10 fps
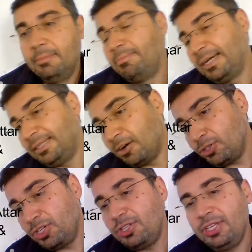But
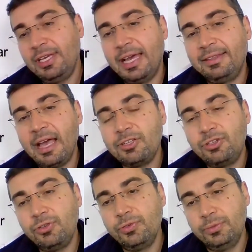OCD
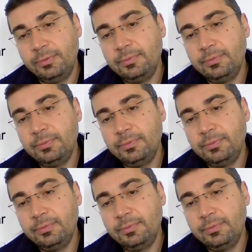attacks you